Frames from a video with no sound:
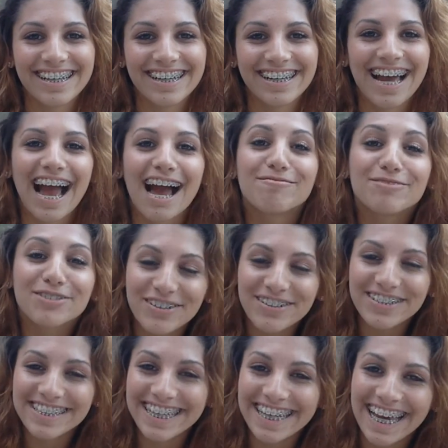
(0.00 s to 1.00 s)
I'm
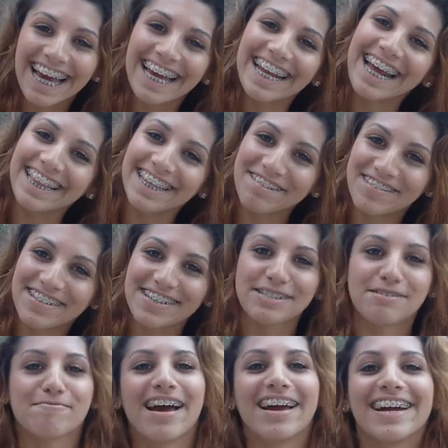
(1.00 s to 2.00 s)
Josie, and I live to
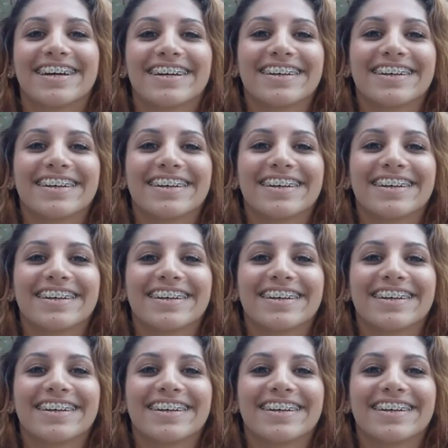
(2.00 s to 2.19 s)
aspire.